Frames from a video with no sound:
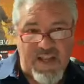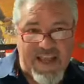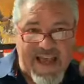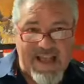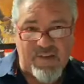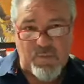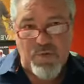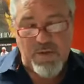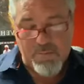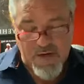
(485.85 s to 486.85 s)
the atlas
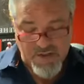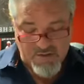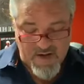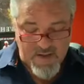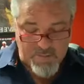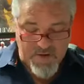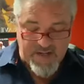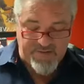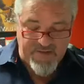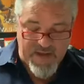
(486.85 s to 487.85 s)
putting pressure on the
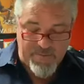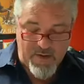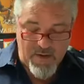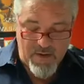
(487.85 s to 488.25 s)
brainstem,